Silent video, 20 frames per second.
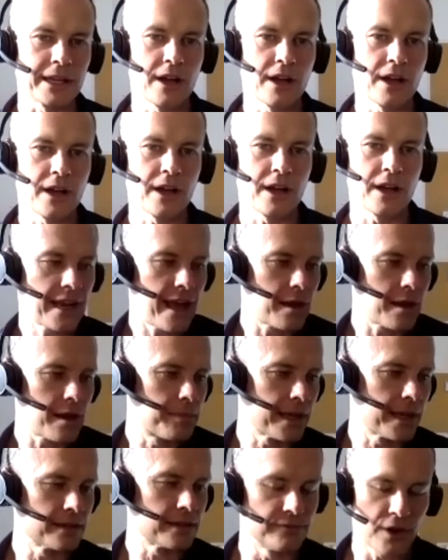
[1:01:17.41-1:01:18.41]
I get out of
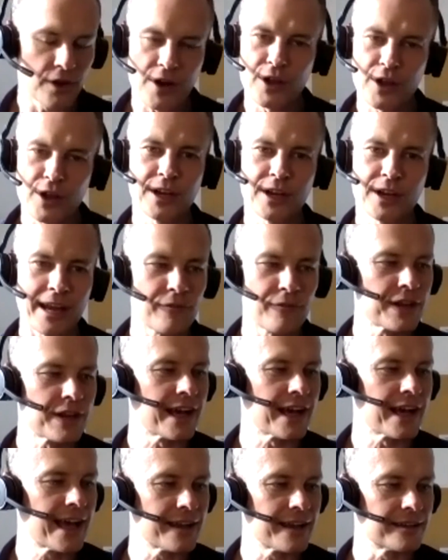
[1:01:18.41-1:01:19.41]
bed very early every
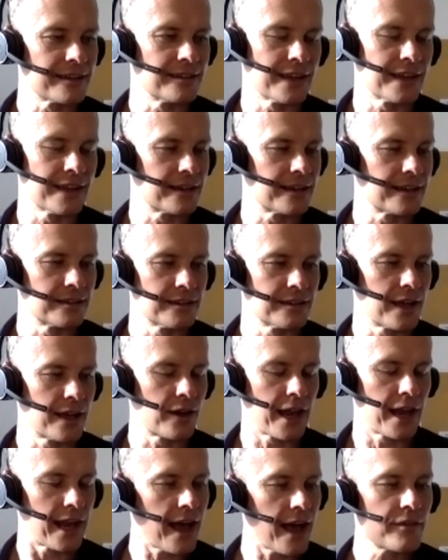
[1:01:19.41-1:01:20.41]
day, and I
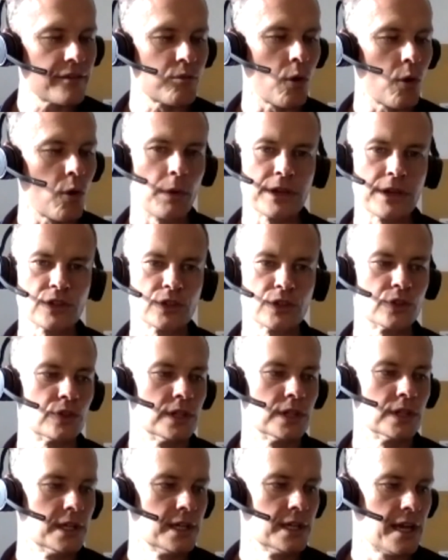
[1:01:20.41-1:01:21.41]
love what we do,
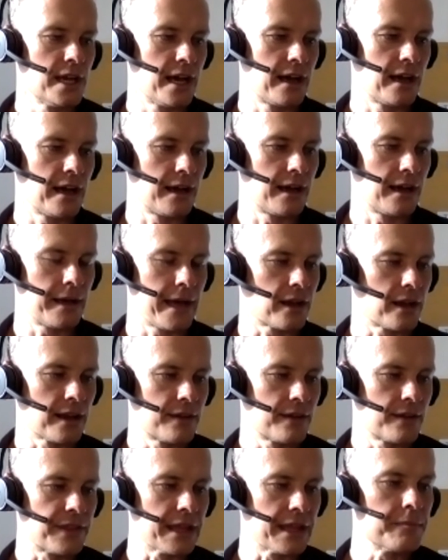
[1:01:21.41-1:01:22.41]
and I
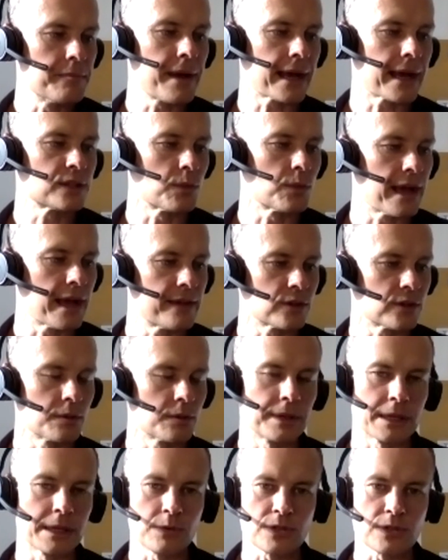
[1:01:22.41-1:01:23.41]
love the impact that we're having on
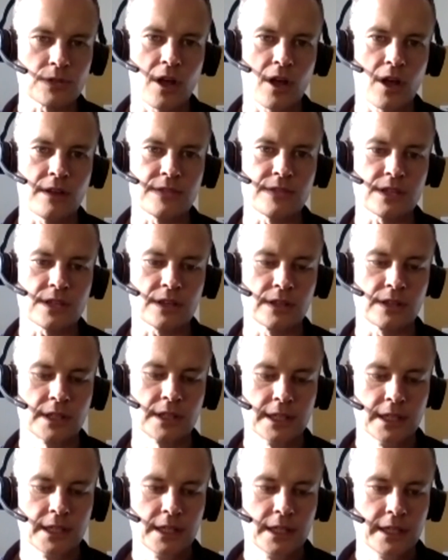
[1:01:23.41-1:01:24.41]
people's lives. So,
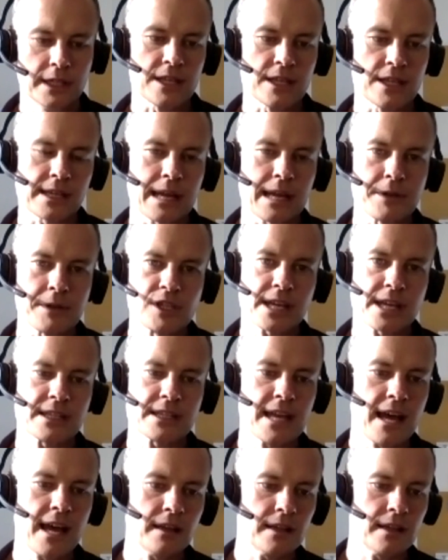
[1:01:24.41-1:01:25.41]
yeah, so come and check us
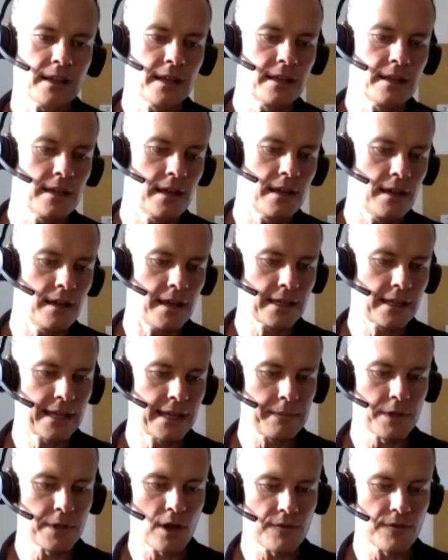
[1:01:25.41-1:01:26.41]
out, and
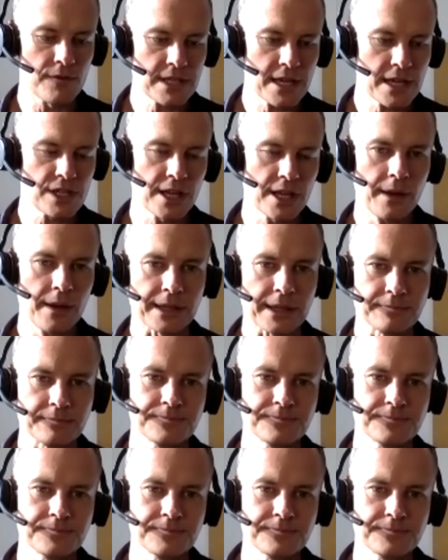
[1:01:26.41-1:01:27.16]
keep the conversation going.